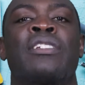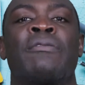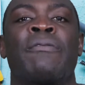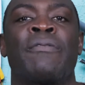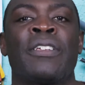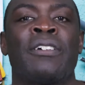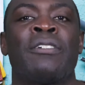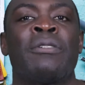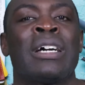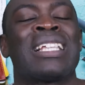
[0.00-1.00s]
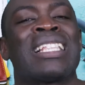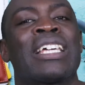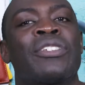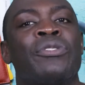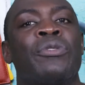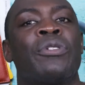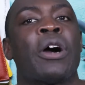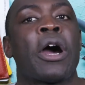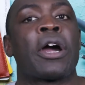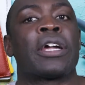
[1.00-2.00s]
to feel like you
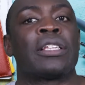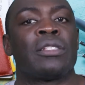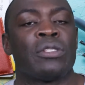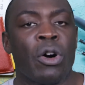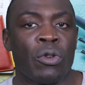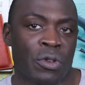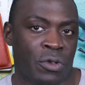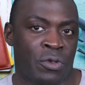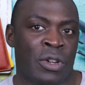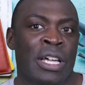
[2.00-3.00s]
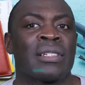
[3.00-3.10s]
are a local.